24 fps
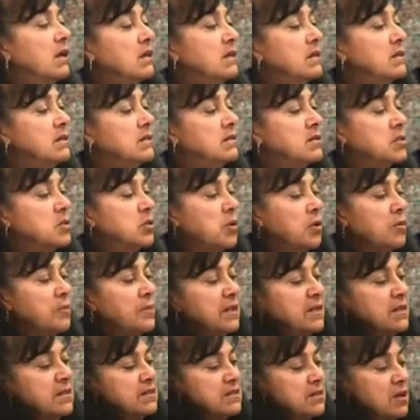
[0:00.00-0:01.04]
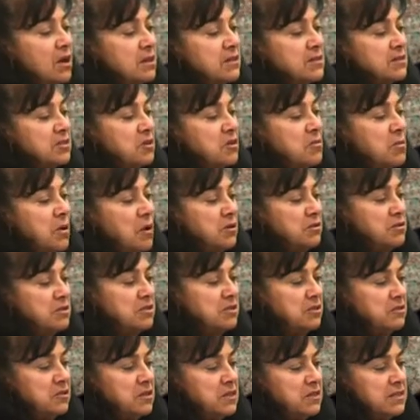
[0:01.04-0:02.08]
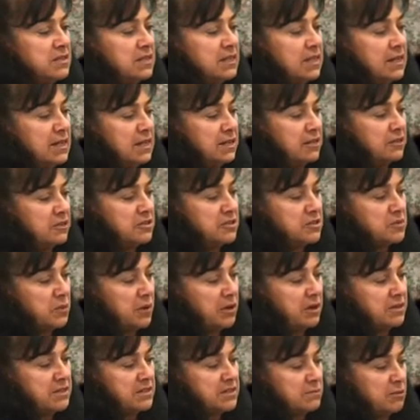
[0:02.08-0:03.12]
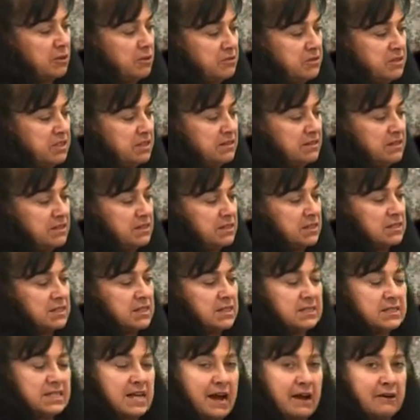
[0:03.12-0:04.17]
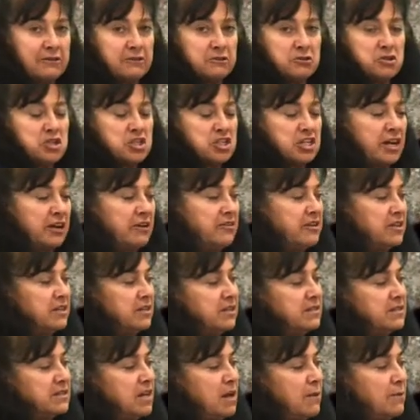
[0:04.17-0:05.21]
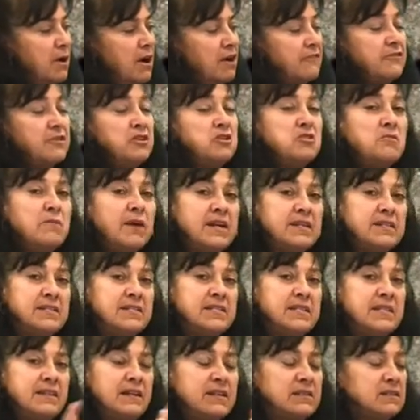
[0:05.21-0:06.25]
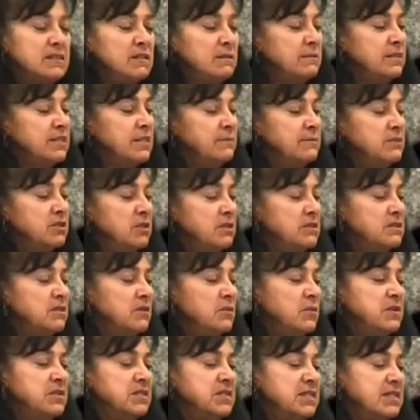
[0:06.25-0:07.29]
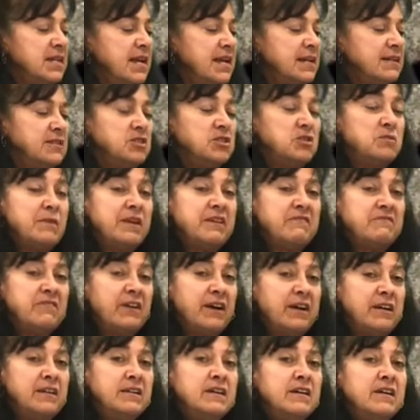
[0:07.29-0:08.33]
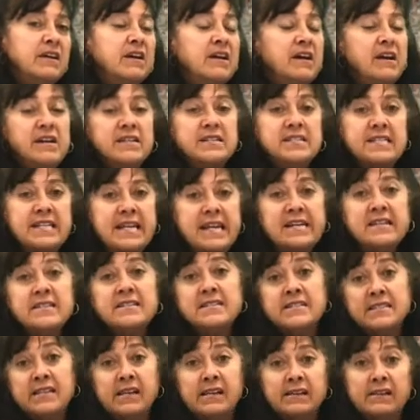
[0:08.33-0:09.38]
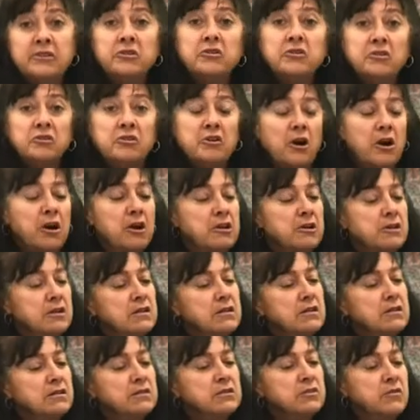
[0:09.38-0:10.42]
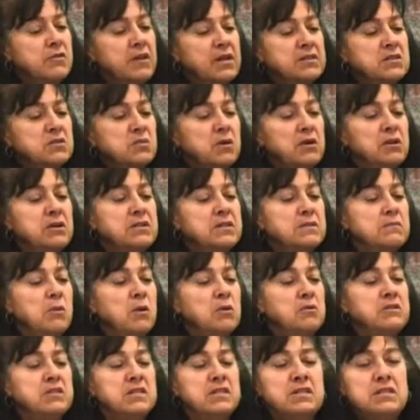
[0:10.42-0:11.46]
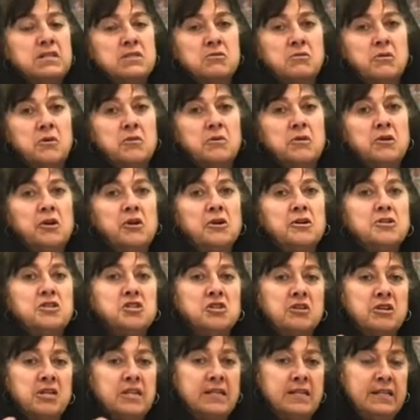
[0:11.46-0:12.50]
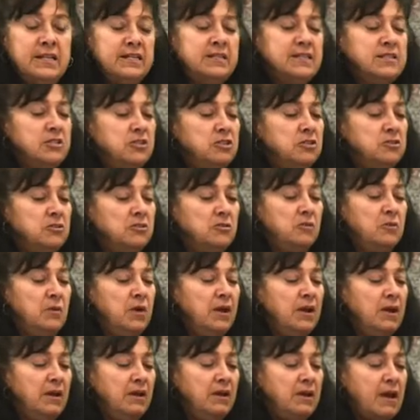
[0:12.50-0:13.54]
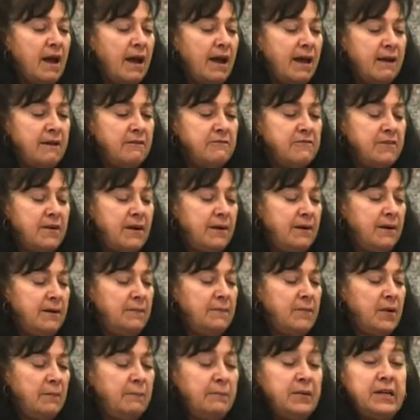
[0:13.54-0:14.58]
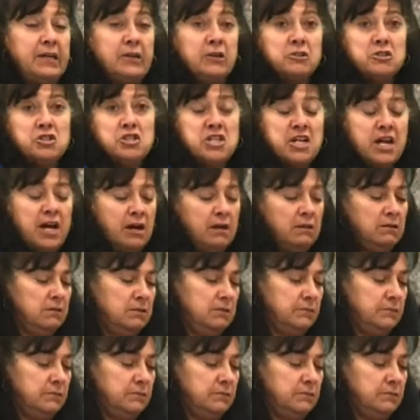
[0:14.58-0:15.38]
Scorpions also molt, so you can see here's where it's molted. This is its outer shell that has come off. You might see that sometimes also with snakes. You may find a snake skin in your yard. So that's where it's molted. It's grown larger and it needs to have a bigger shell.